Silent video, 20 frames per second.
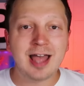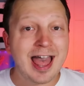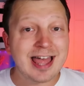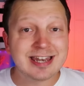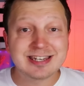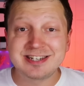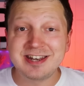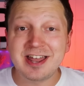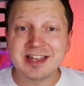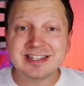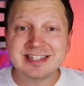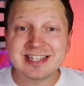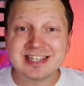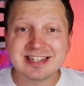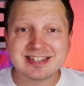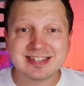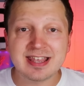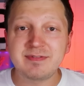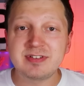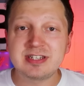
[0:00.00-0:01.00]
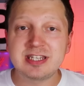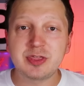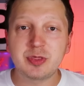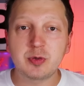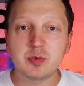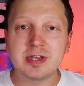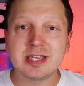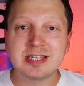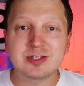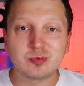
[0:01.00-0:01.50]
And
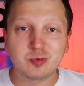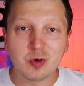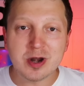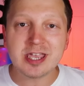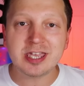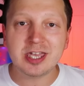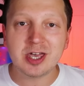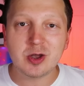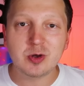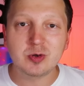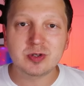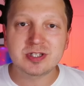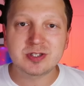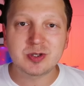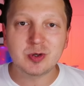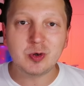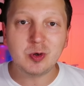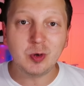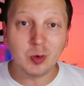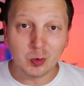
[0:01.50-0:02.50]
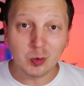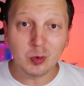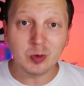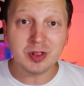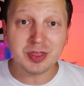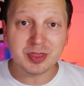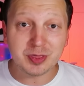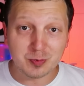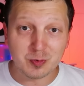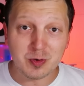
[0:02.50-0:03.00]
1973's Ringo saw
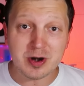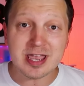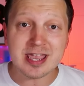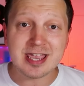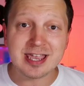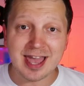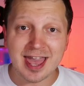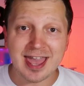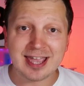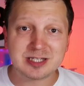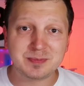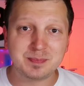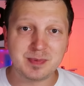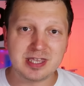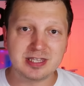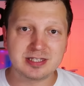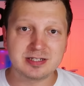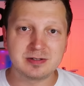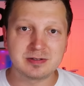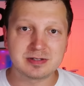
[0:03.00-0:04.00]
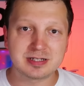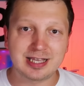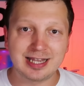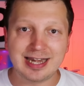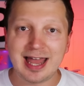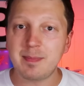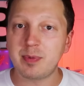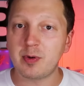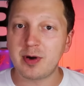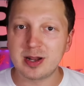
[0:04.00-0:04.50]
all three ex-Beatles
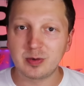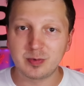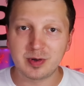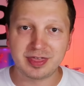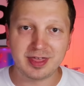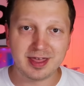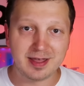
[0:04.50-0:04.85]
collaborate with